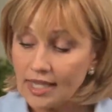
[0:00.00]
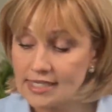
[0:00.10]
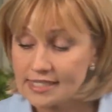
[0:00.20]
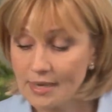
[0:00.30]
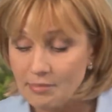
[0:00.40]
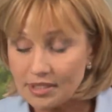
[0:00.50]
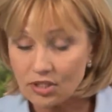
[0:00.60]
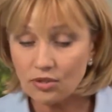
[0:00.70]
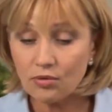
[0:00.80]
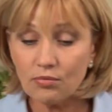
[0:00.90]
They sent me
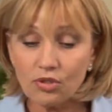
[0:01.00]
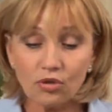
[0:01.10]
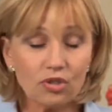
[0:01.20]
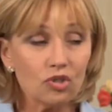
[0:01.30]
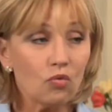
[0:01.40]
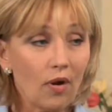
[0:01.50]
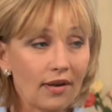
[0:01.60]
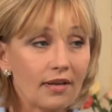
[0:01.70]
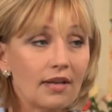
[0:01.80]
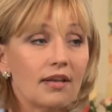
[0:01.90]
to Church &
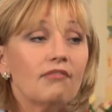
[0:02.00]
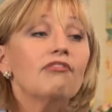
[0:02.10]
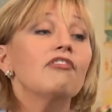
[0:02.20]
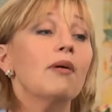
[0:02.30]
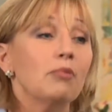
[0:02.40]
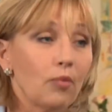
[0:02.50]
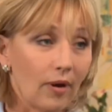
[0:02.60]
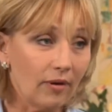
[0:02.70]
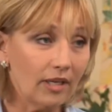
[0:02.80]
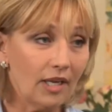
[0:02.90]
Dwight in
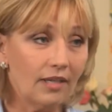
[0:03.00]
February.